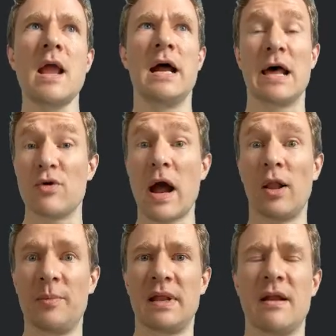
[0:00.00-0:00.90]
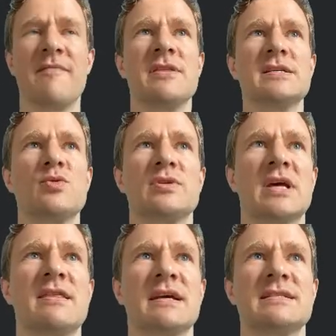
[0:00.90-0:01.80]
another element of this, which
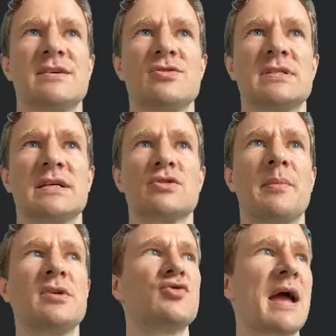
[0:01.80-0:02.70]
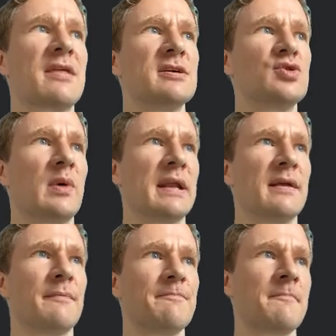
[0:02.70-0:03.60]
I think is interesting. So I'm going to drag this one
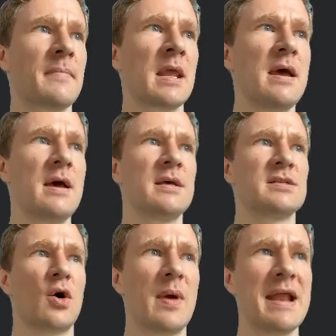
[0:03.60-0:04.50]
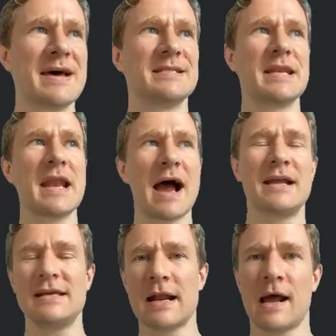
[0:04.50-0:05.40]
in. So it has
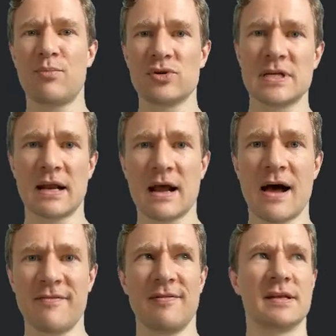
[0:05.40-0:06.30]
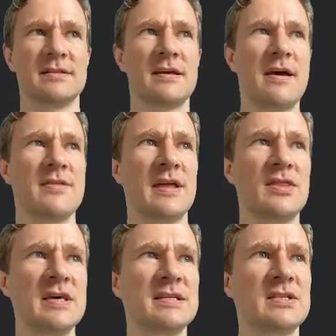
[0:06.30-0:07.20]
99% confidence
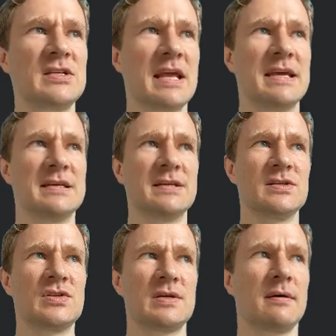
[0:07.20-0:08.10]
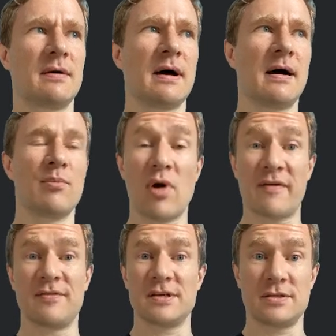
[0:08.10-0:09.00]
that this is uh,
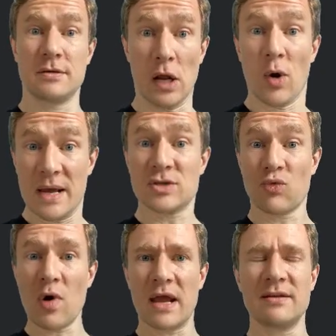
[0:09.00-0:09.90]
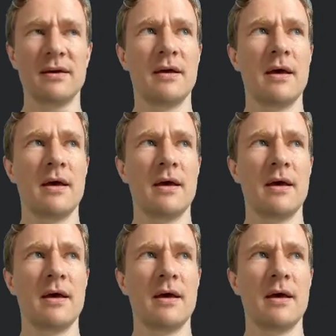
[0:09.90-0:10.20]
breakfast. You know, it's right.